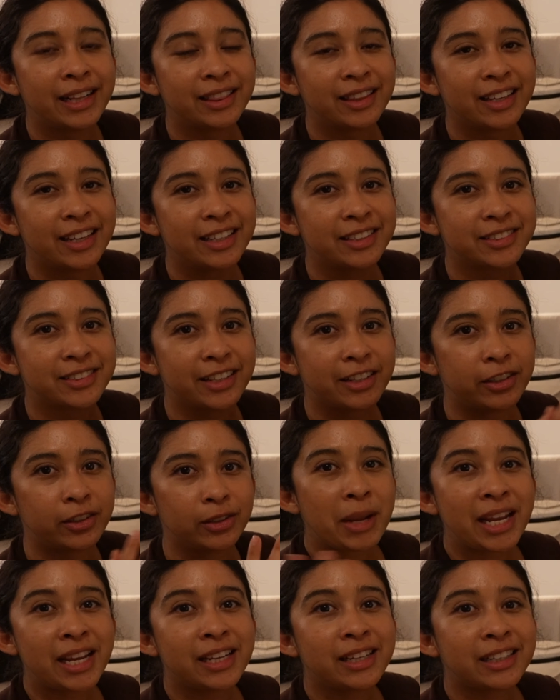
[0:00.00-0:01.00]
things that are
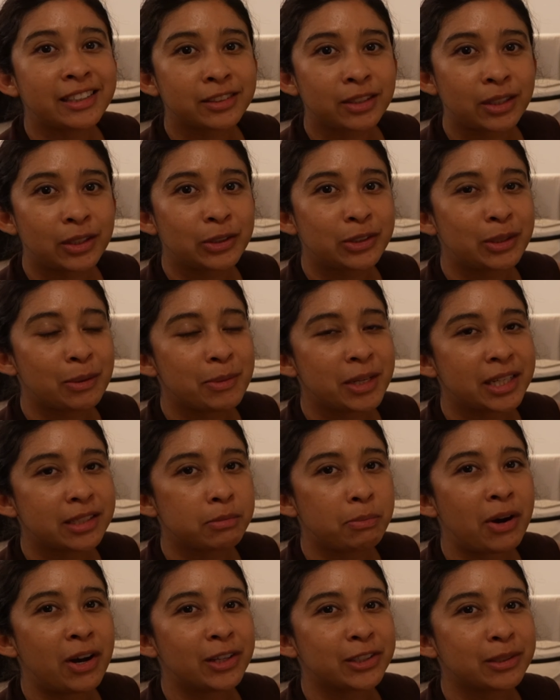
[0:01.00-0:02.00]
made as close to me as
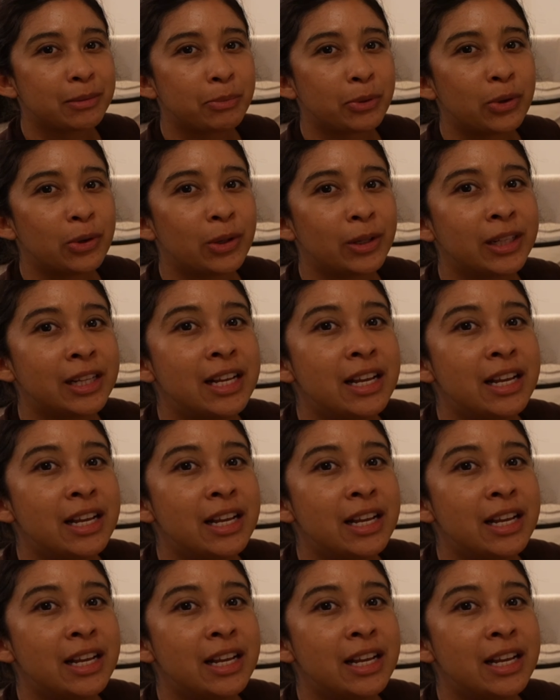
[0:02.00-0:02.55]
possible.